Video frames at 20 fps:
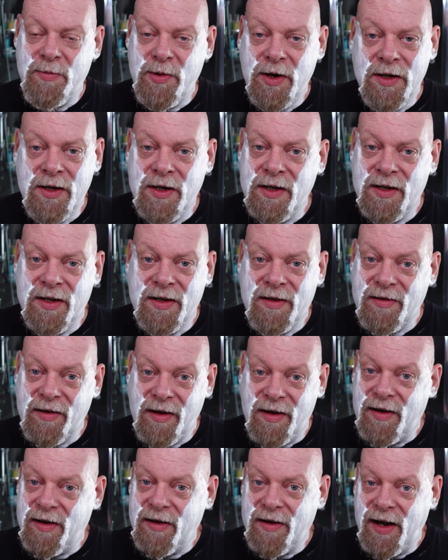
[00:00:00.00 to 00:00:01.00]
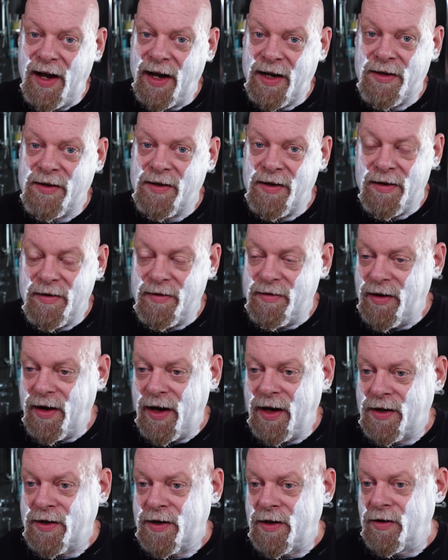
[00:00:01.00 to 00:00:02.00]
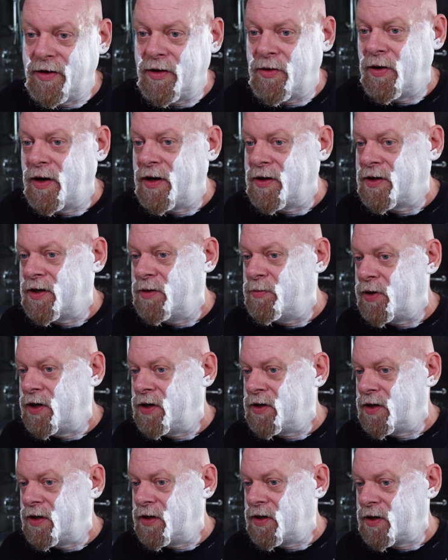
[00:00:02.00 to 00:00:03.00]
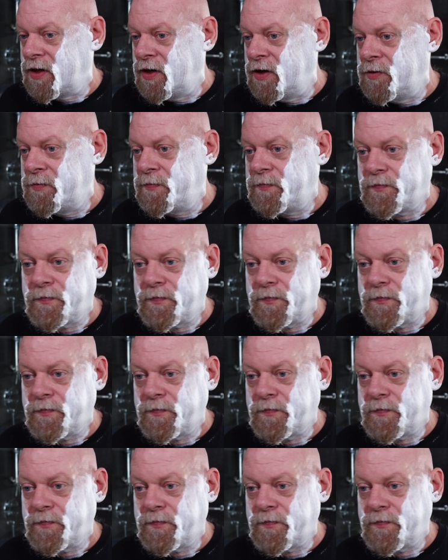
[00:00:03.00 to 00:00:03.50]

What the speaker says: brushes are excellent quality brushes. So